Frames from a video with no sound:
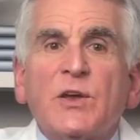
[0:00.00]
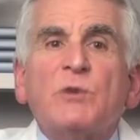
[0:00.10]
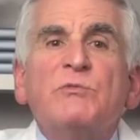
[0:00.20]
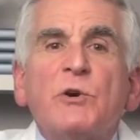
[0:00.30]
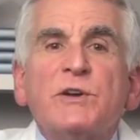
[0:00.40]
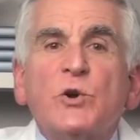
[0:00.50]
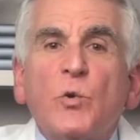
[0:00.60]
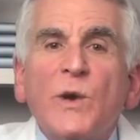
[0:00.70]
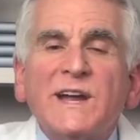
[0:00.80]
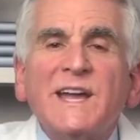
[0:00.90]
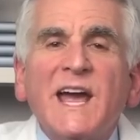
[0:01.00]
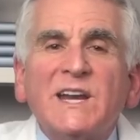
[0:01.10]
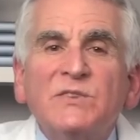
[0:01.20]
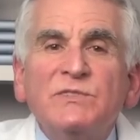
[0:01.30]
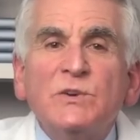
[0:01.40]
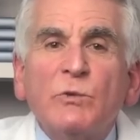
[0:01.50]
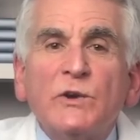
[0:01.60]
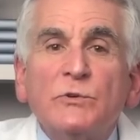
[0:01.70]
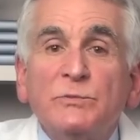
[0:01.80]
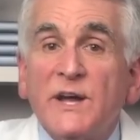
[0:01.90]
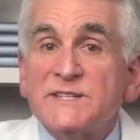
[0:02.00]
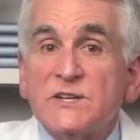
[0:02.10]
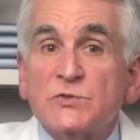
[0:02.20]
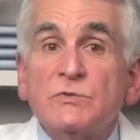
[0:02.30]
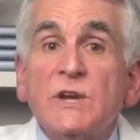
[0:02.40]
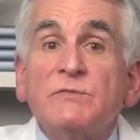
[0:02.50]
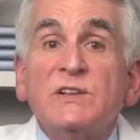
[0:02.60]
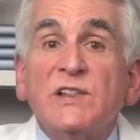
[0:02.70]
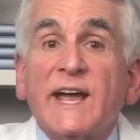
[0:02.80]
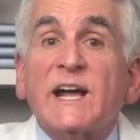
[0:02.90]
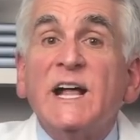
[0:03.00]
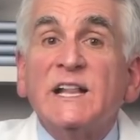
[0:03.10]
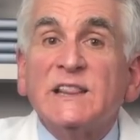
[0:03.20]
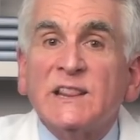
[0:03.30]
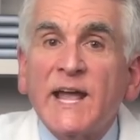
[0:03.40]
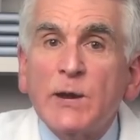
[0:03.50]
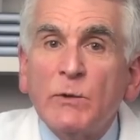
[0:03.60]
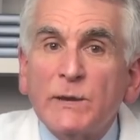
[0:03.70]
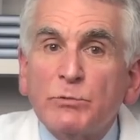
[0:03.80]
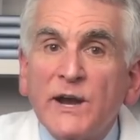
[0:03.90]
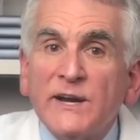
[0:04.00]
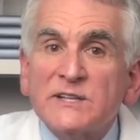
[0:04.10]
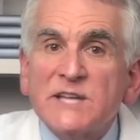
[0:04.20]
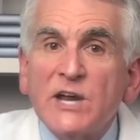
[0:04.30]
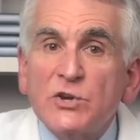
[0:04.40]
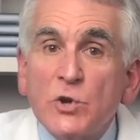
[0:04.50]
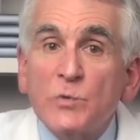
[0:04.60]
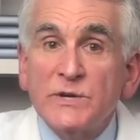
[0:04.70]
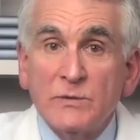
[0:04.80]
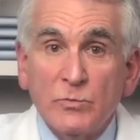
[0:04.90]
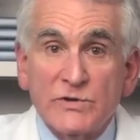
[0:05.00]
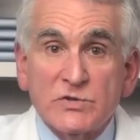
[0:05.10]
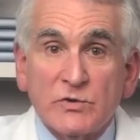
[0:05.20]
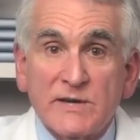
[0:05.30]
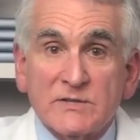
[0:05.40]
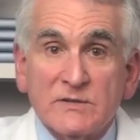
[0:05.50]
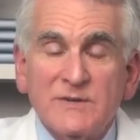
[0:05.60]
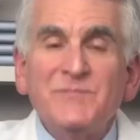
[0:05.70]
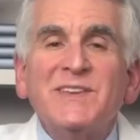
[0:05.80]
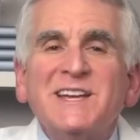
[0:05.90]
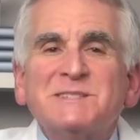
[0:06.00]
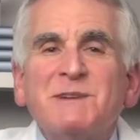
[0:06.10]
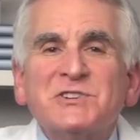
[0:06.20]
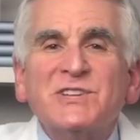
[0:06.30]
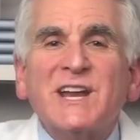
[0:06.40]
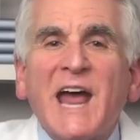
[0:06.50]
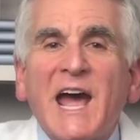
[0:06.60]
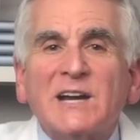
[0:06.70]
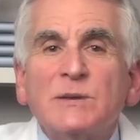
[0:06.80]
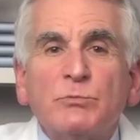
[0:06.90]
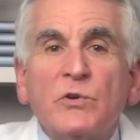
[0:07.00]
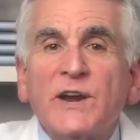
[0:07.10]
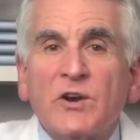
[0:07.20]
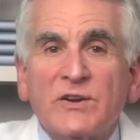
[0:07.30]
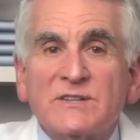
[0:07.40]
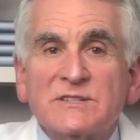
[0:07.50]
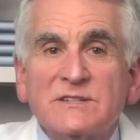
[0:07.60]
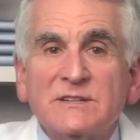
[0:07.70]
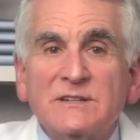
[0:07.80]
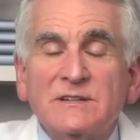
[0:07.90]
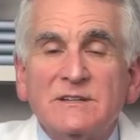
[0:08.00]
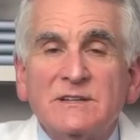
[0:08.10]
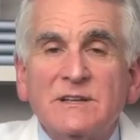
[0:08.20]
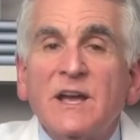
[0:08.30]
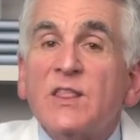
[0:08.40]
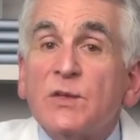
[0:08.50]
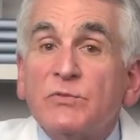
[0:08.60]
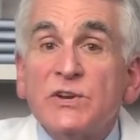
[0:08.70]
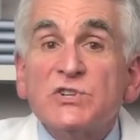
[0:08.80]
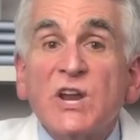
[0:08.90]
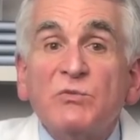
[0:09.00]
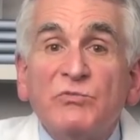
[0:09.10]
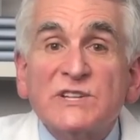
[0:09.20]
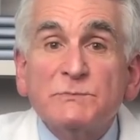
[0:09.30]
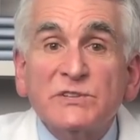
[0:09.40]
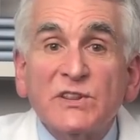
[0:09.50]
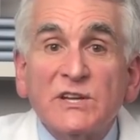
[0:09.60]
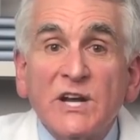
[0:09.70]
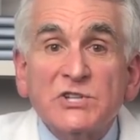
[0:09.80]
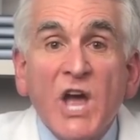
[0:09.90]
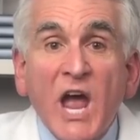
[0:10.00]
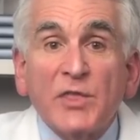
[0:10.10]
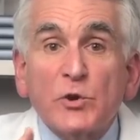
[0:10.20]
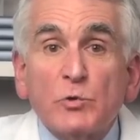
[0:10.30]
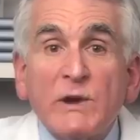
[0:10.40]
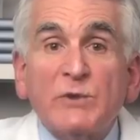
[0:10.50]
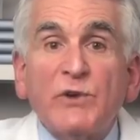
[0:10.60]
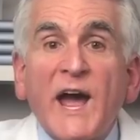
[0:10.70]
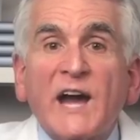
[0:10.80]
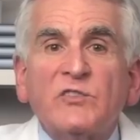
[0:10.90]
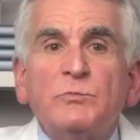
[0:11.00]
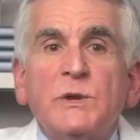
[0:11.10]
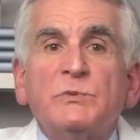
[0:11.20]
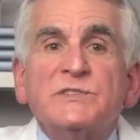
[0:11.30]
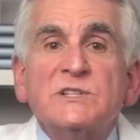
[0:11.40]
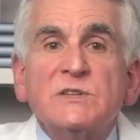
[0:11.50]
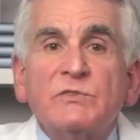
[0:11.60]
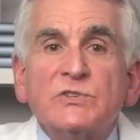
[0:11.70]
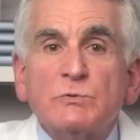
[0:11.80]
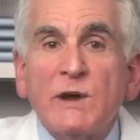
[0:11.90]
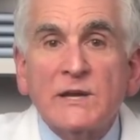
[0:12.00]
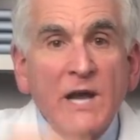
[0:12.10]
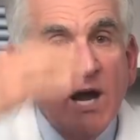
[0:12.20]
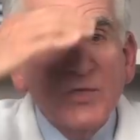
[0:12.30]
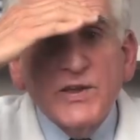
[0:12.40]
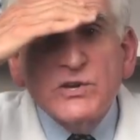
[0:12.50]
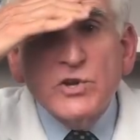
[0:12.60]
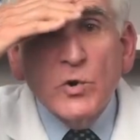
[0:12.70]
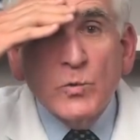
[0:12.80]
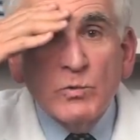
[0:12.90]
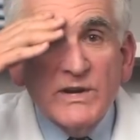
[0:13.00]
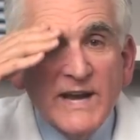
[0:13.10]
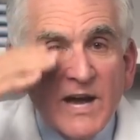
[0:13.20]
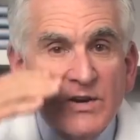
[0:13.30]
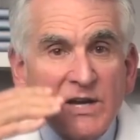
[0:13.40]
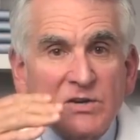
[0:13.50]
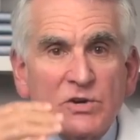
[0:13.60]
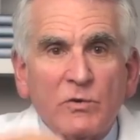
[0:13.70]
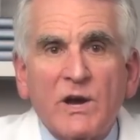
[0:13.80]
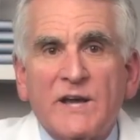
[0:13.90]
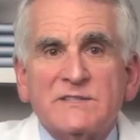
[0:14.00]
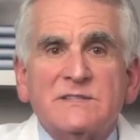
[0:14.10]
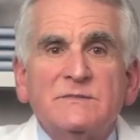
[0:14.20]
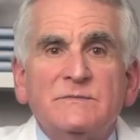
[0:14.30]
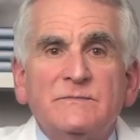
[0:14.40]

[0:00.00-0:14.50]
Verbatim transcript: They're a very quick and convenient way to apply sunscreen if you like lightweight products and don't need a moisturizer, especially in acne-prone areas. They finish invisible to the touch, and they're great for active people since if you sweat, they don't run down into your eyes.